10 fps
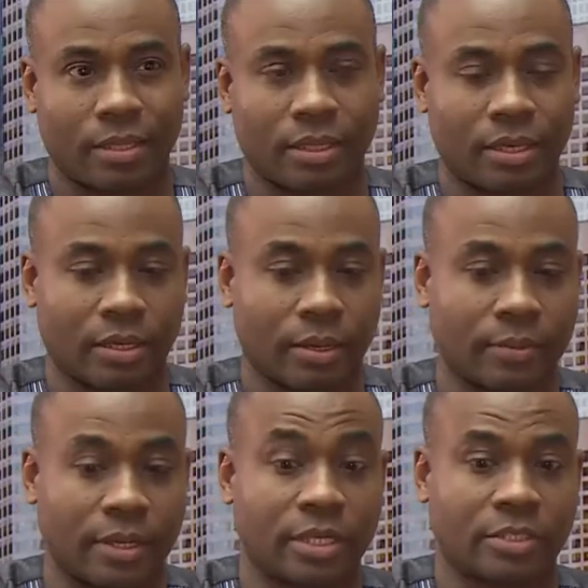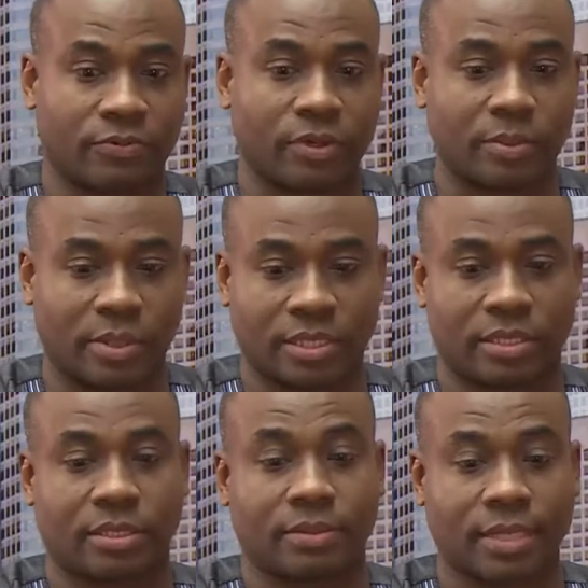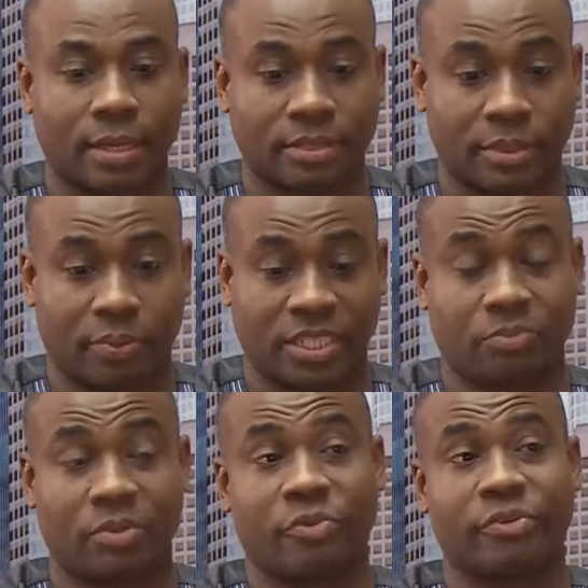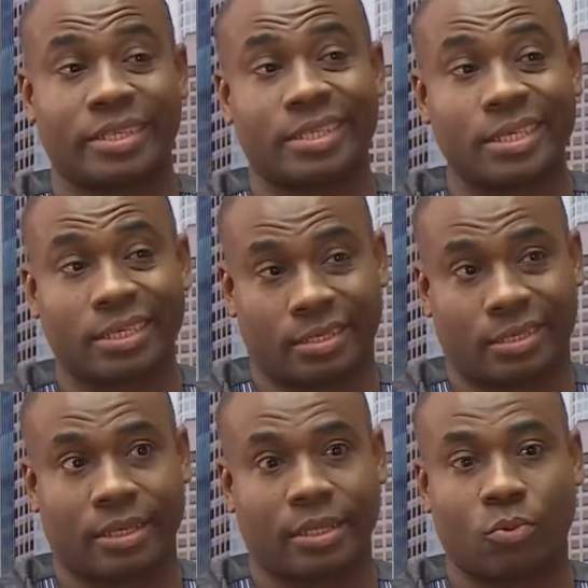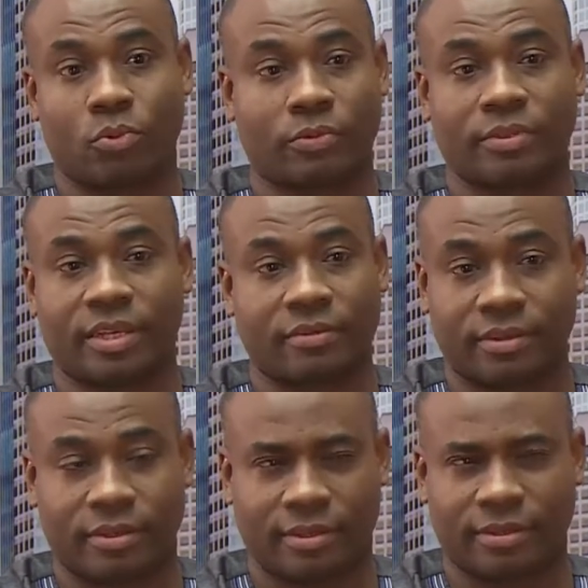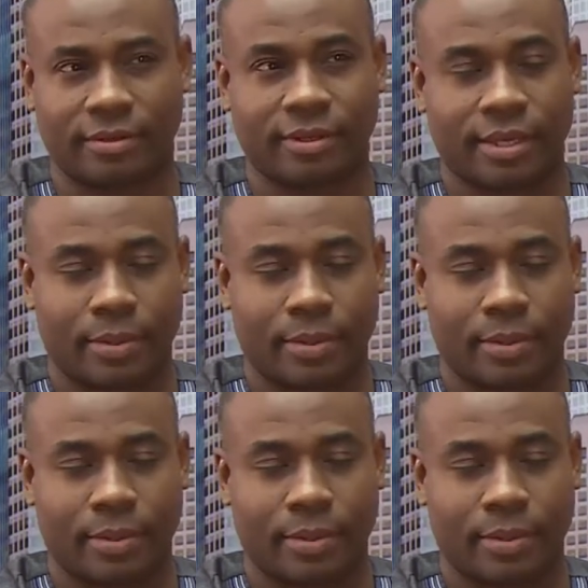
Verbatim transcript: And then, um, and it's funny because sometimes the patient may really need it and they won't give it, you know.